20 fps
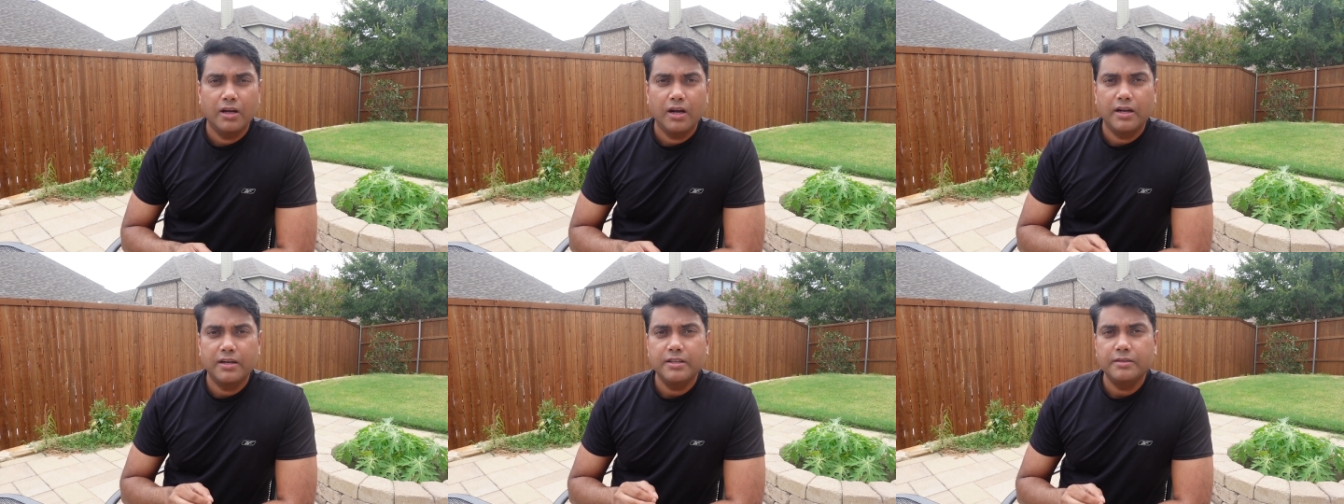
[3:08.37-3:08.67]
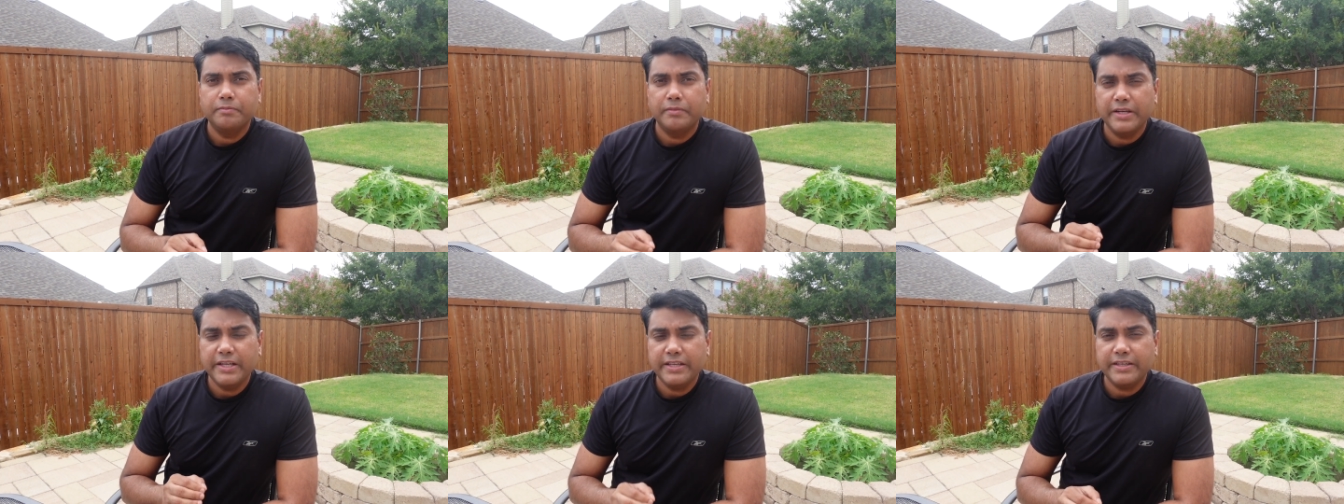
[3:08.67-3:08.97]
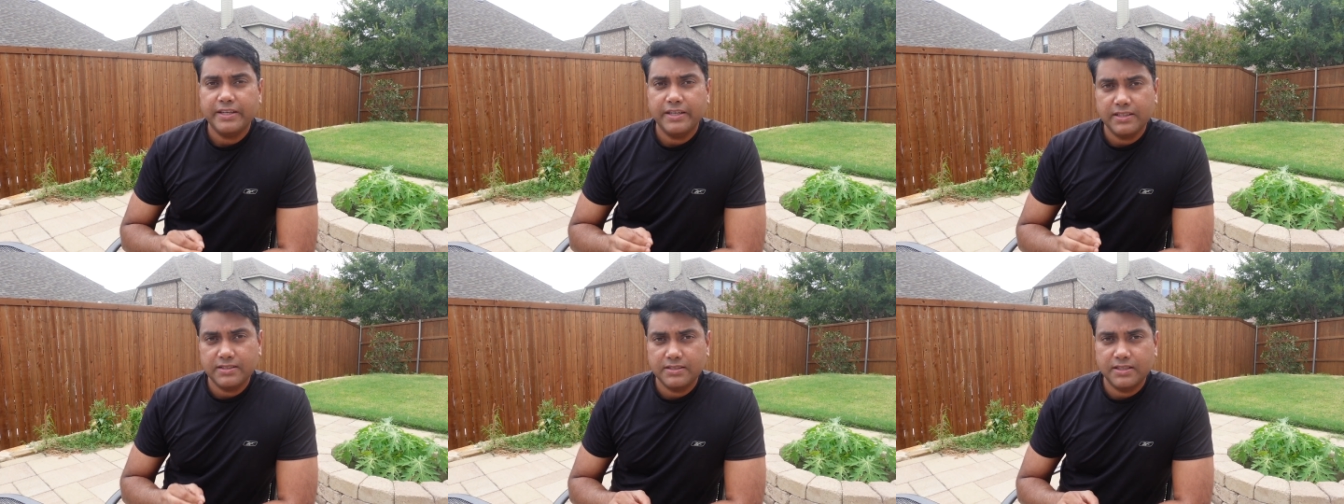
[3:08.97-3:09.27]
And in many
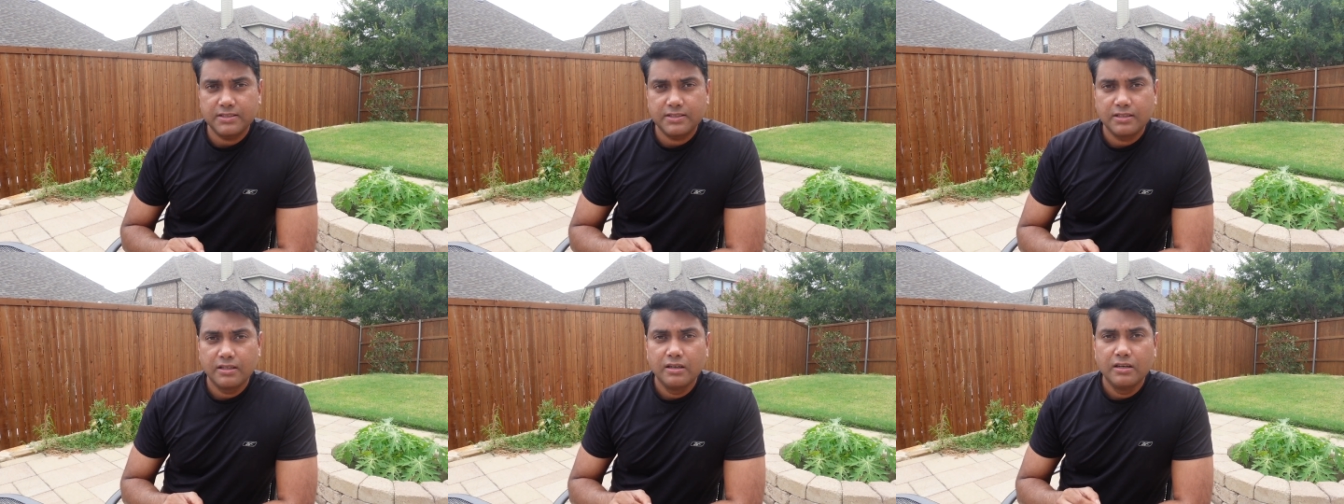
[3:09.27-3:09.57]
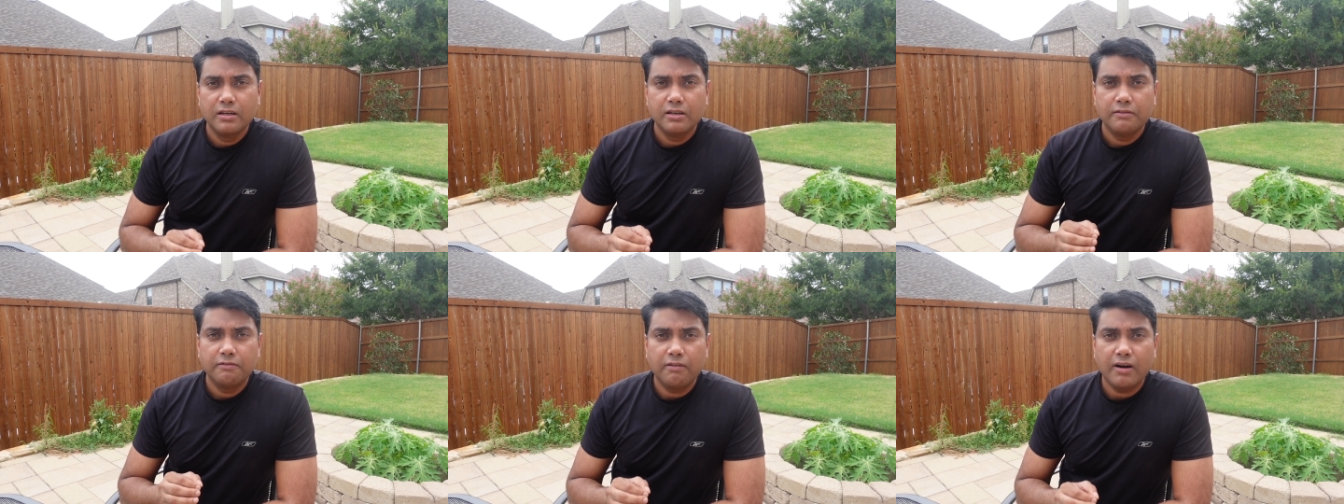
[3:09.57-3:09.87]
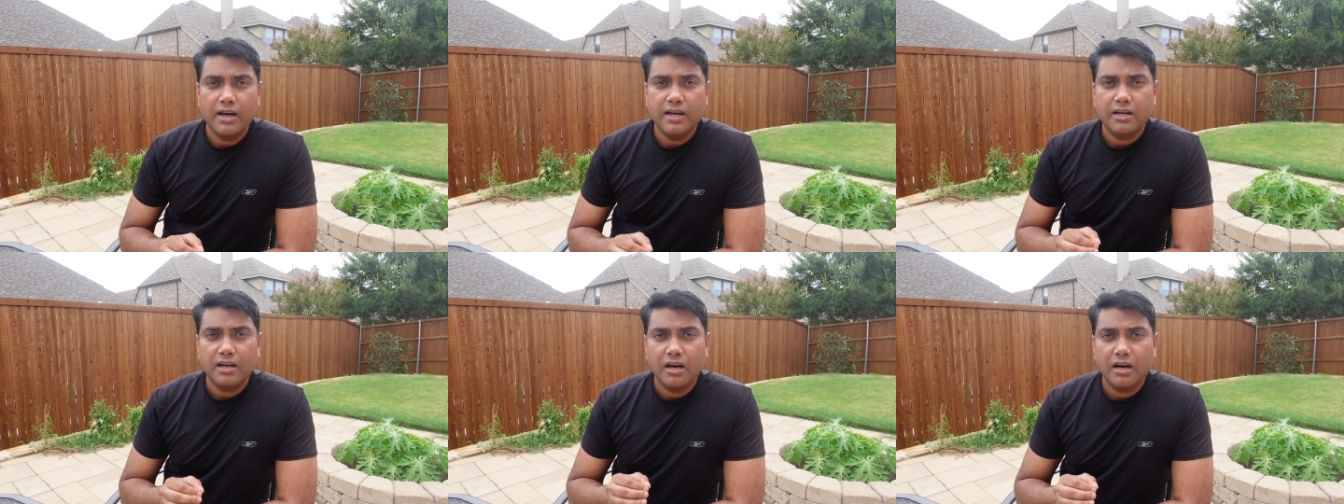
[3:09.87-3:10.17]
cases,
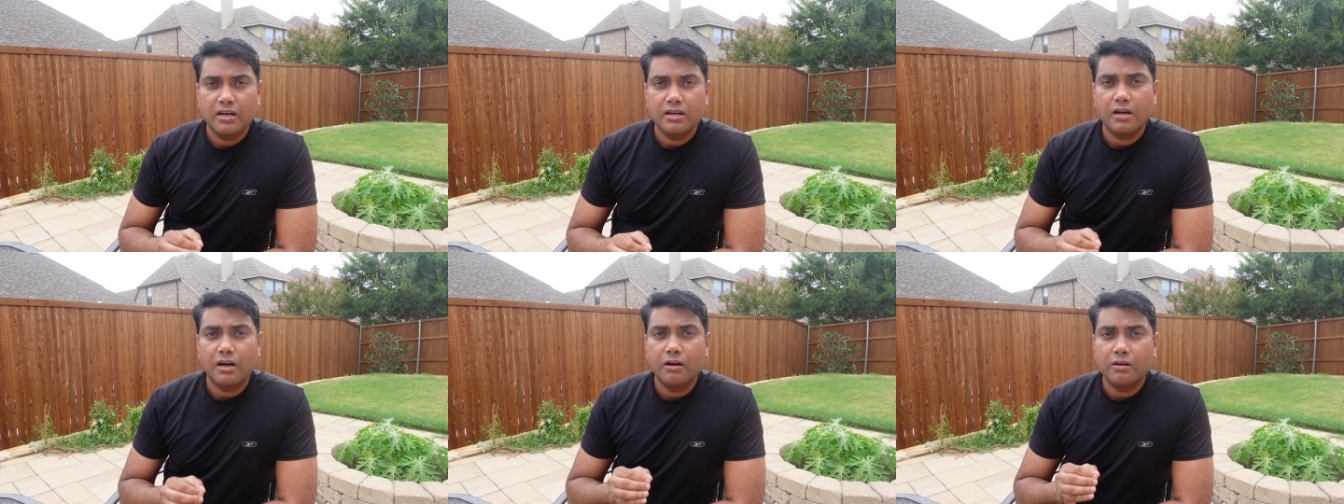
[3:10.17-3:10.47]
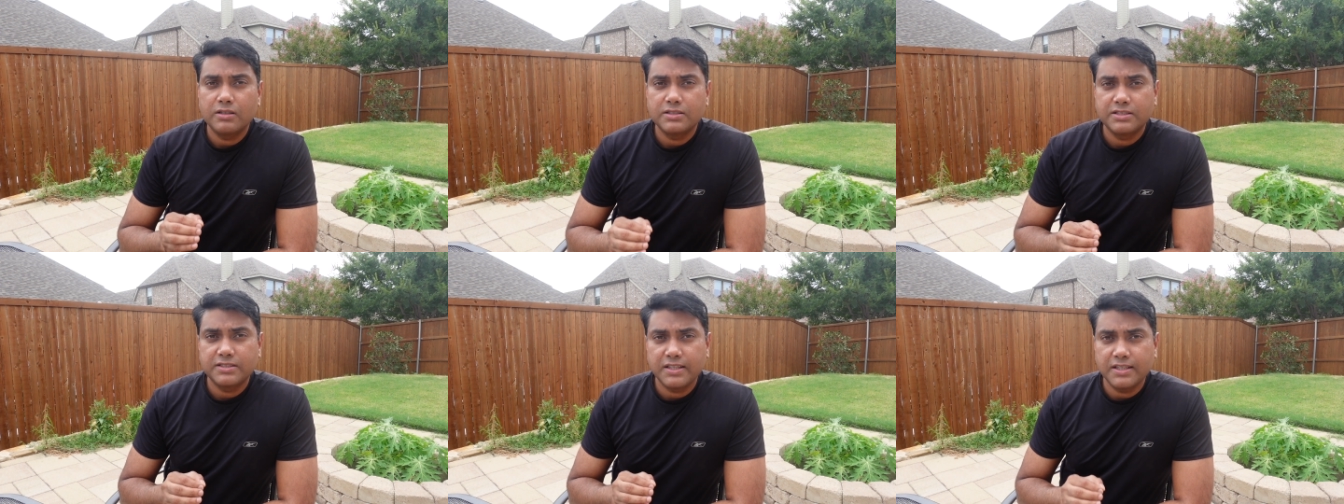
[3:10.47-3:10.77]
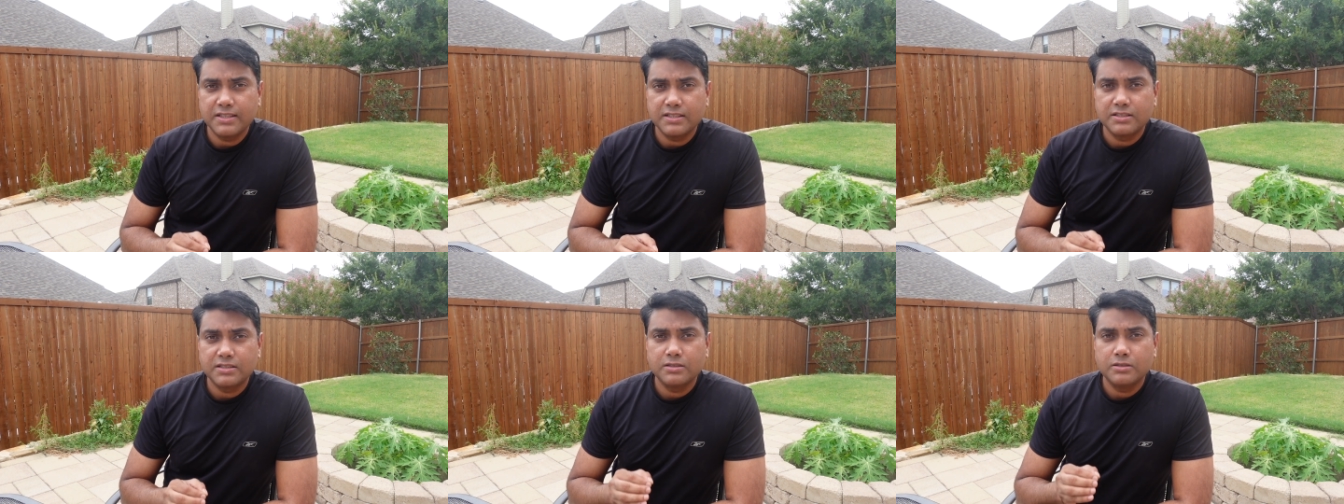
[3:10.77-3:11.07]
why are our
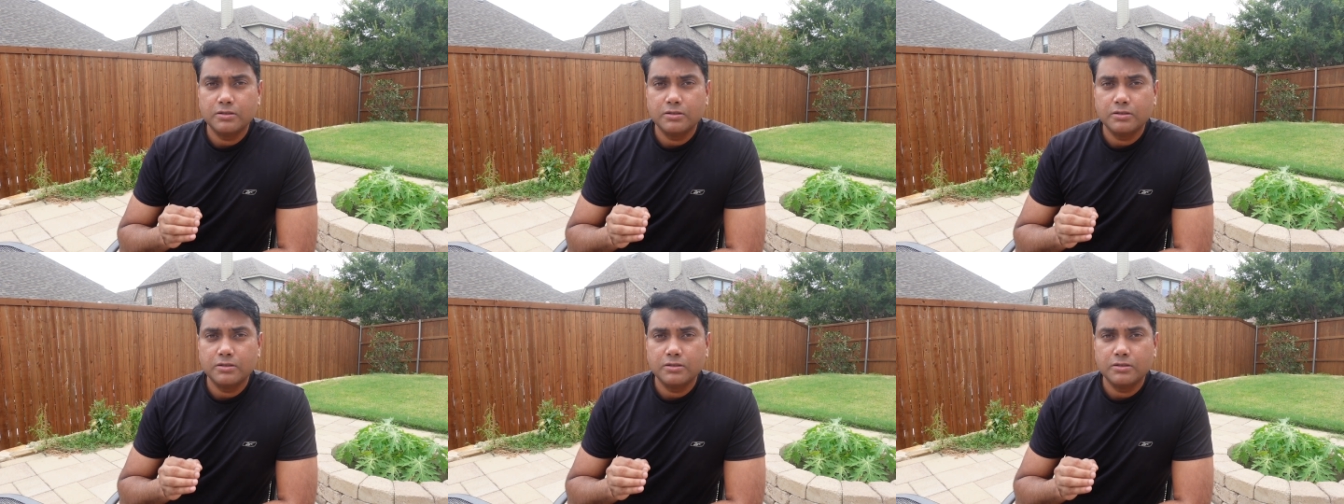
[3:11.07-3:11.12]
sales